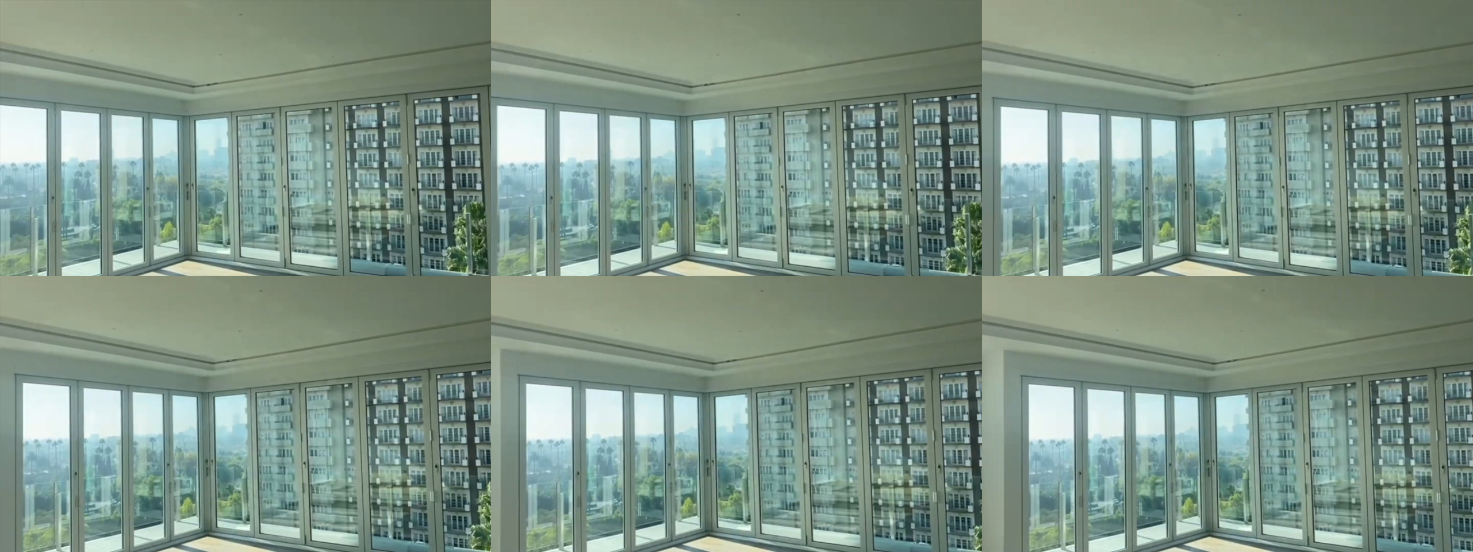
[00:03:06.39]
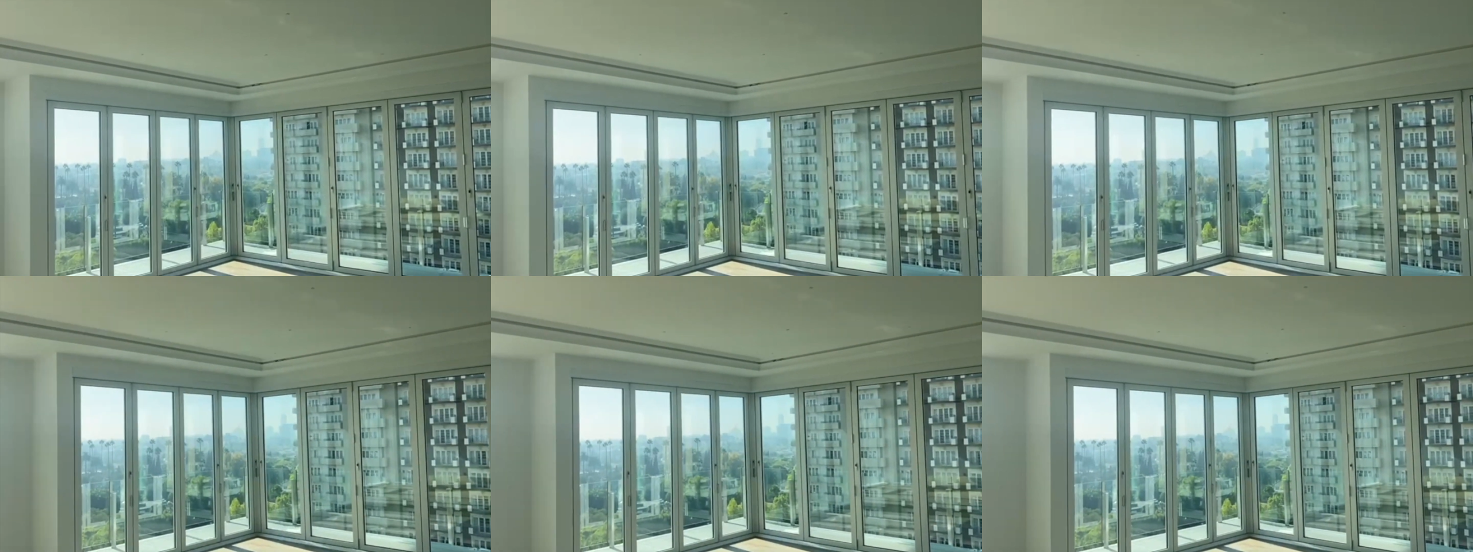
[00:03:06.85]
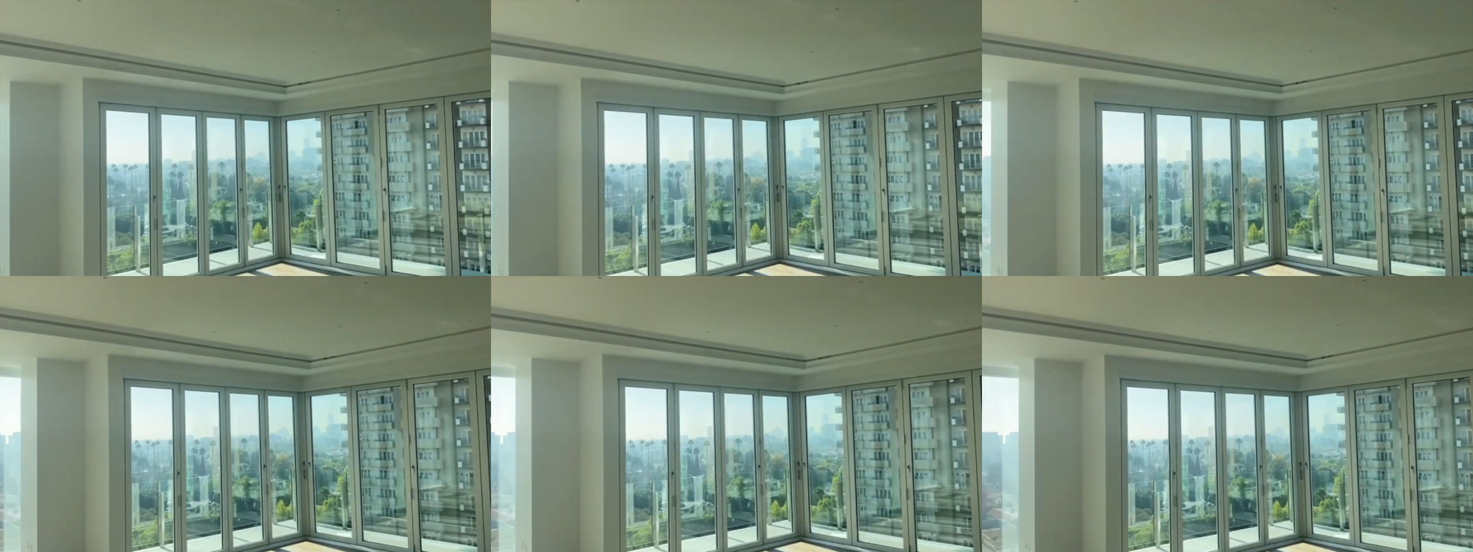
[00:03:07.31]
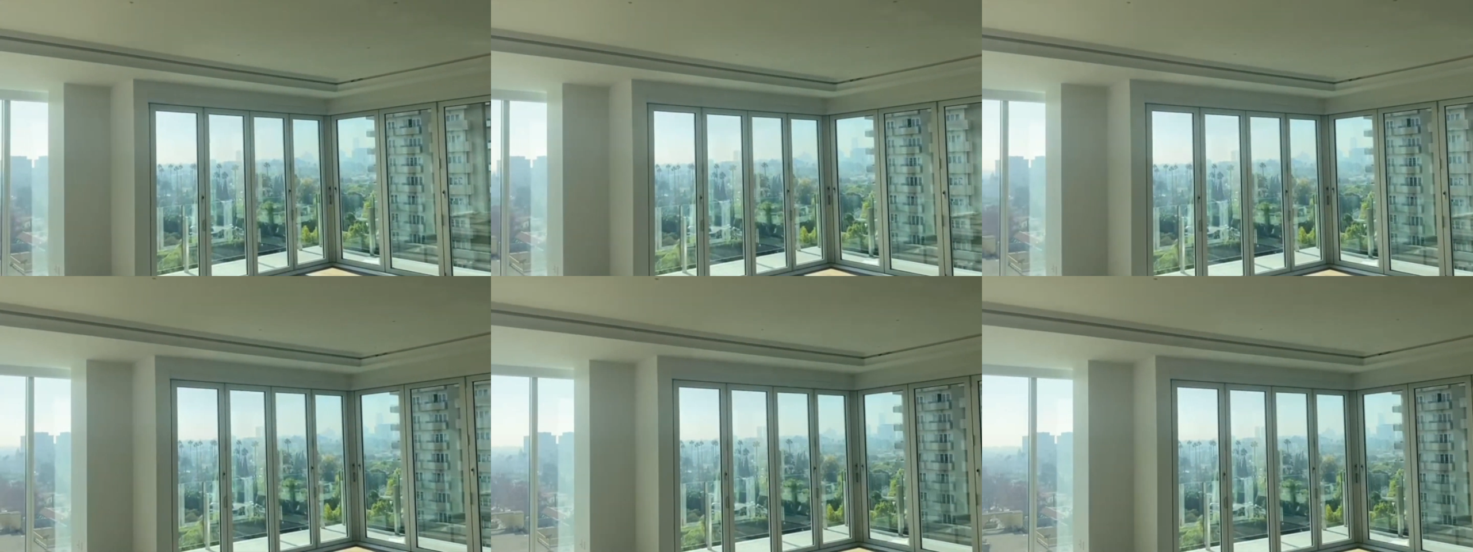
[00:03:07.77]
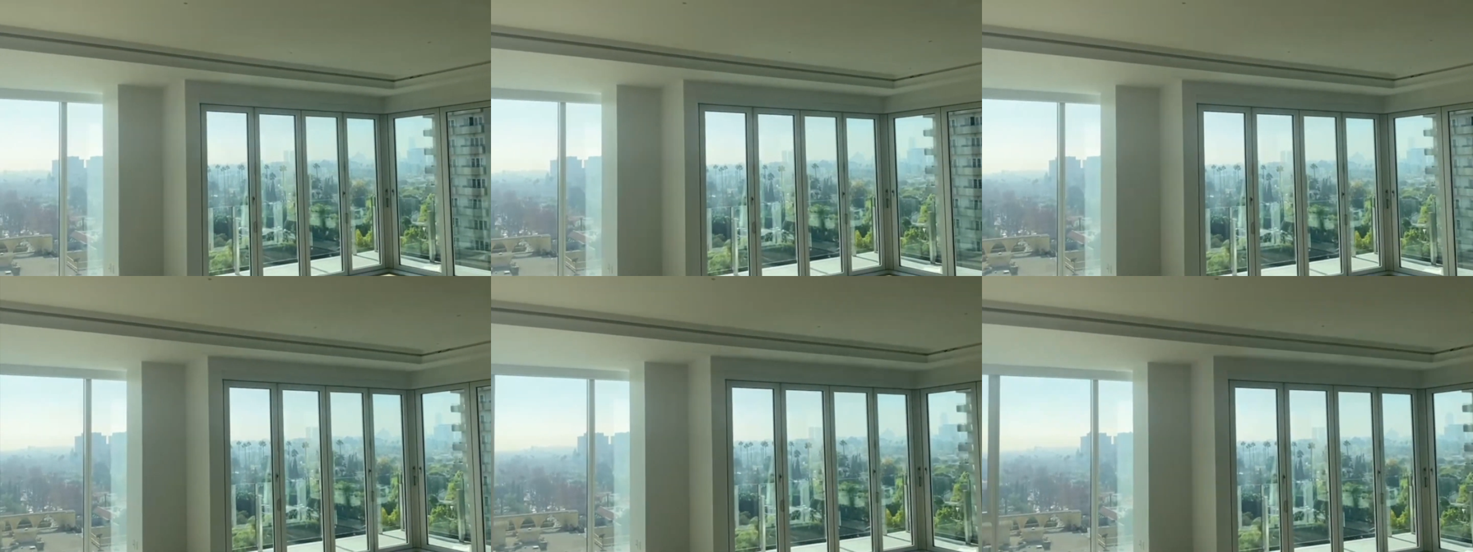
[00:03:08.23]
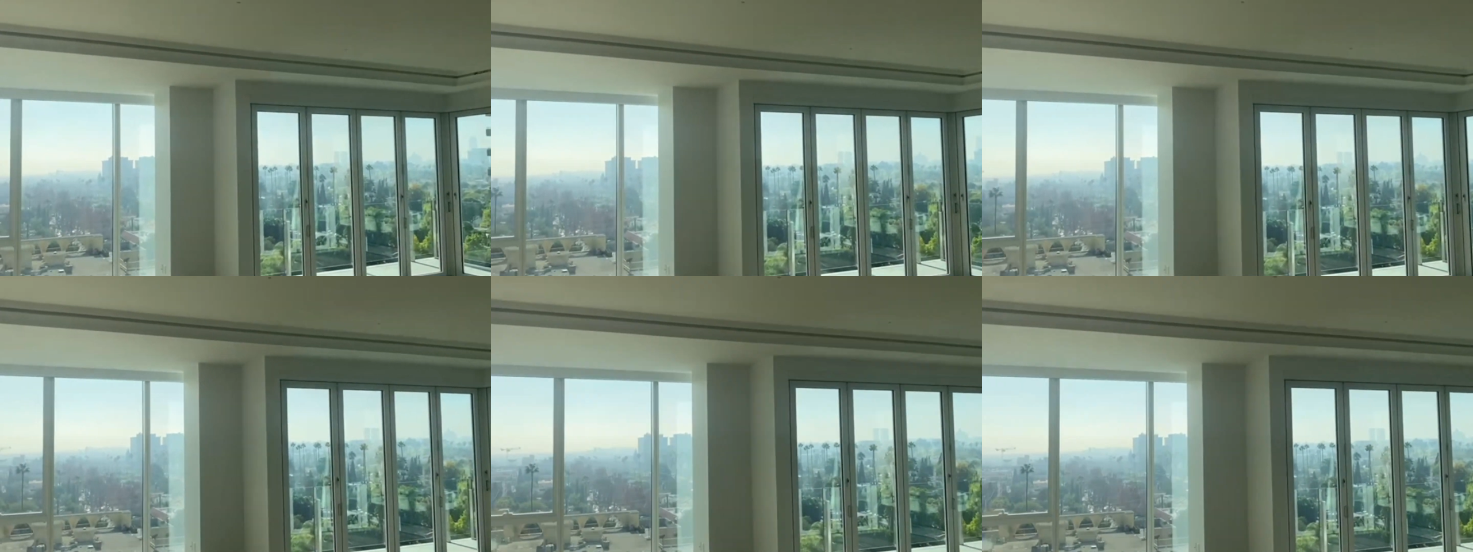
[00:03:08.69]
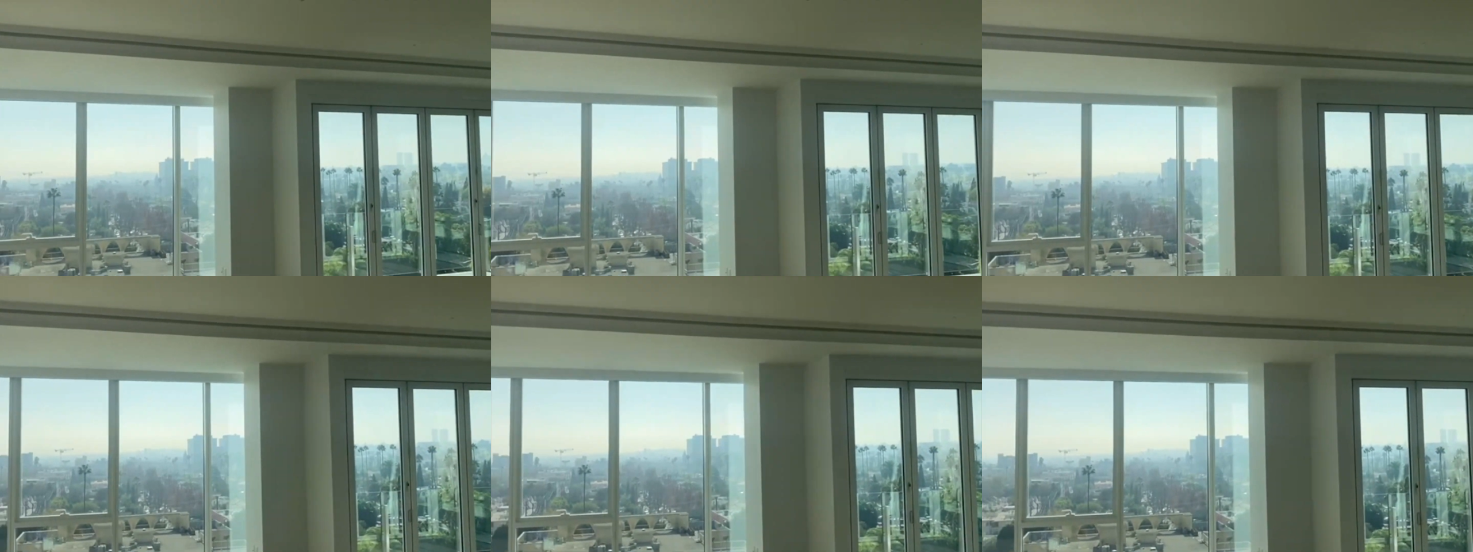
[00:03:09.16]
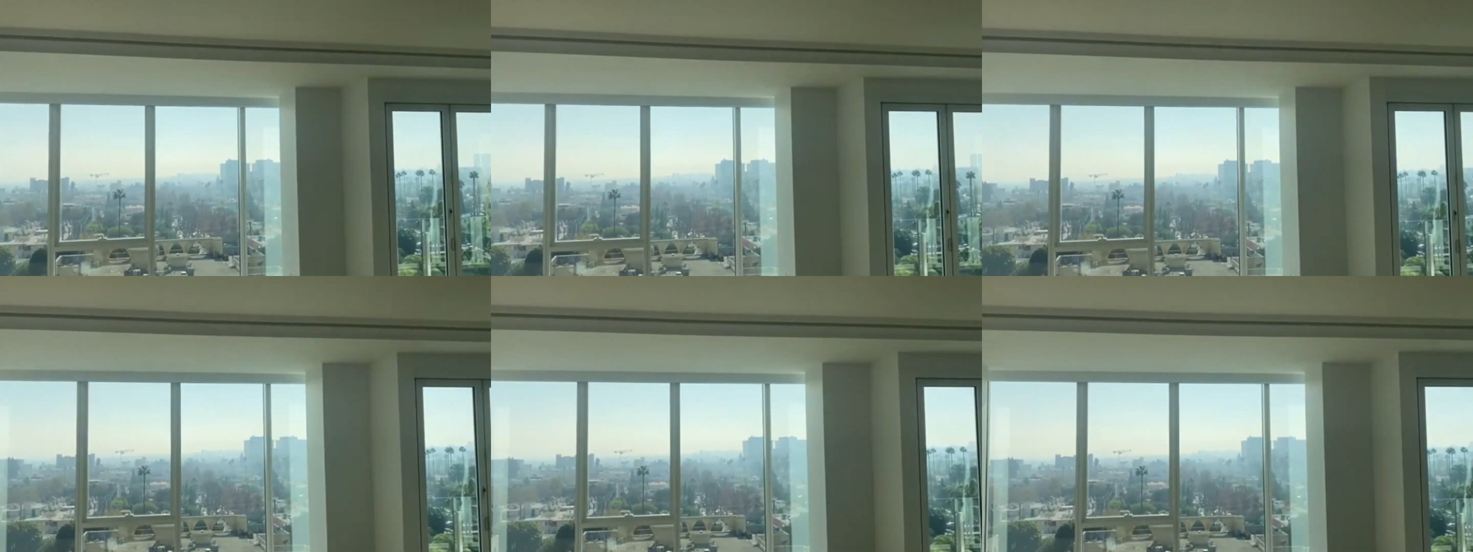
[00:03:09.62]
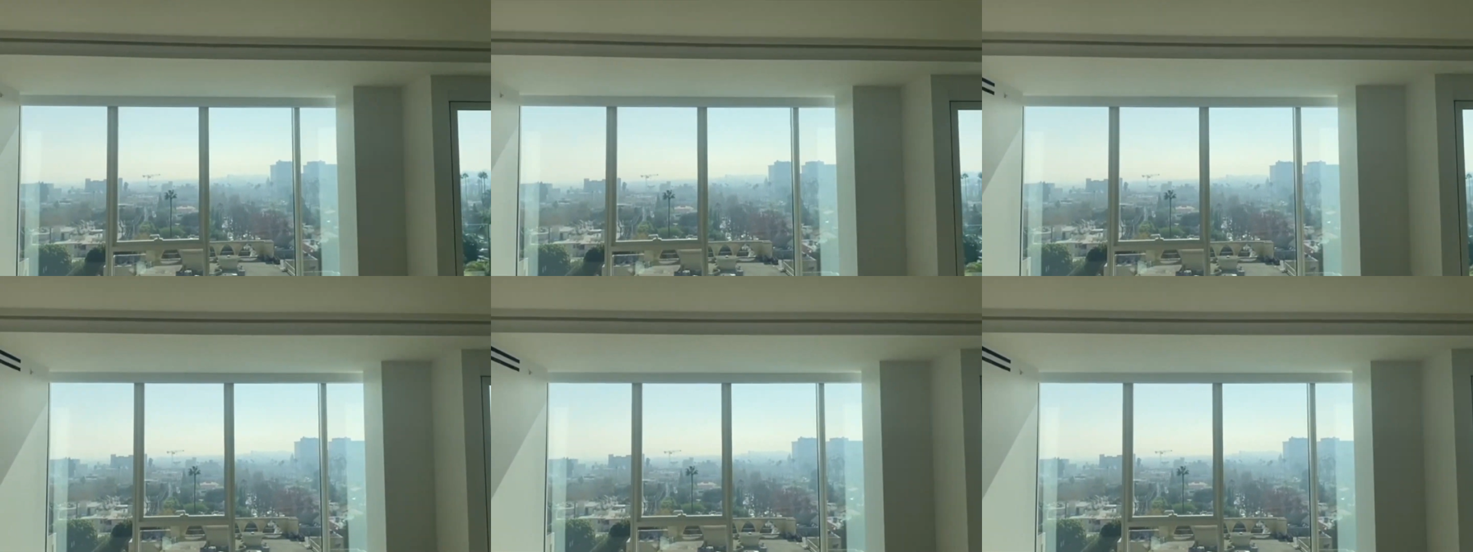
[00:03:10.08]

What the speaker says: Nobody's mouth can be seen.